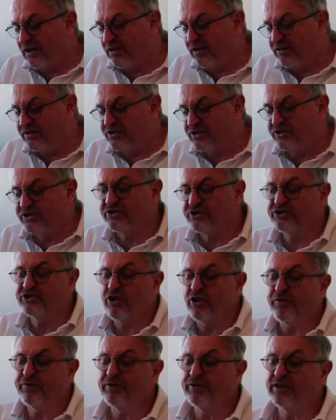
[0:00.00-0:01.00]

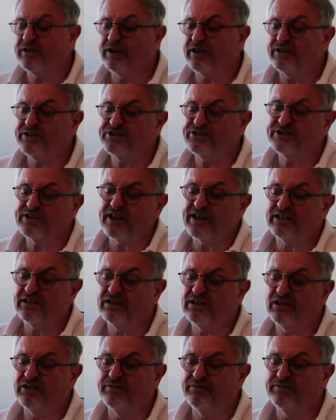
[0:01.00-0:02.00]
stuffing a saddle
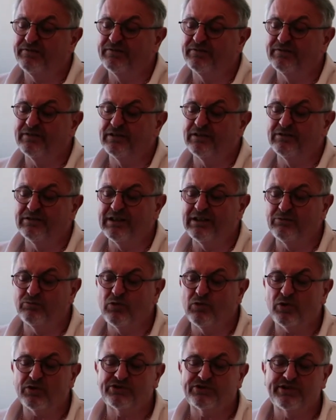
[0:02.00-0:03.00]
of
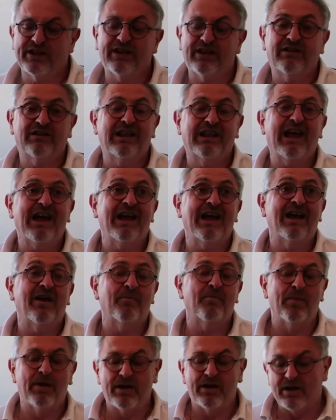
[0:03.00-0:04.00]
Rochdale
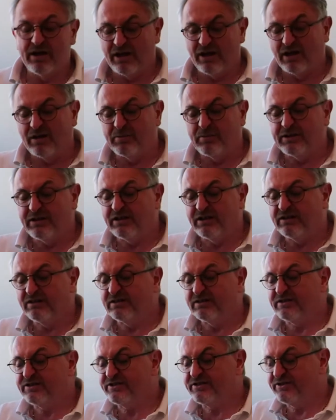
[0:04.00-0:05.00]
lamb, I mean,
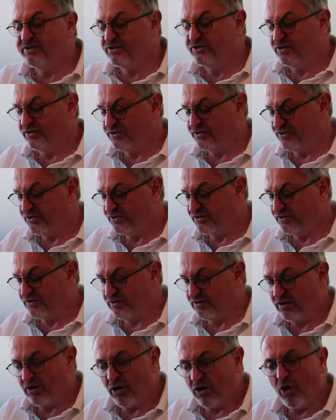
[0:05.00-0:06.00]
this is just
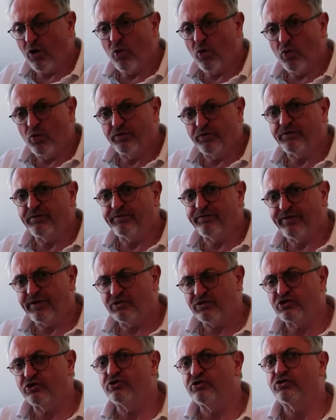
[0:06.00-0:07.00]

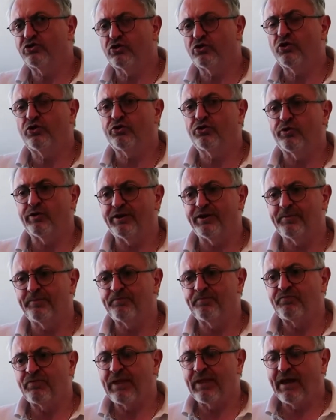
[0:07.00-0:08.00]
old-fashioned cookery.
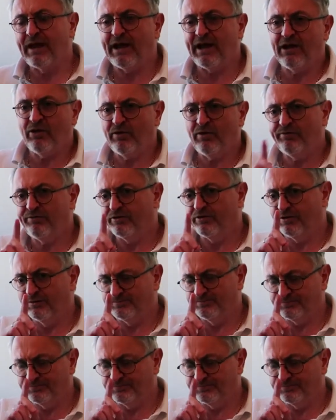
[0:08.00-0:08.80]
However,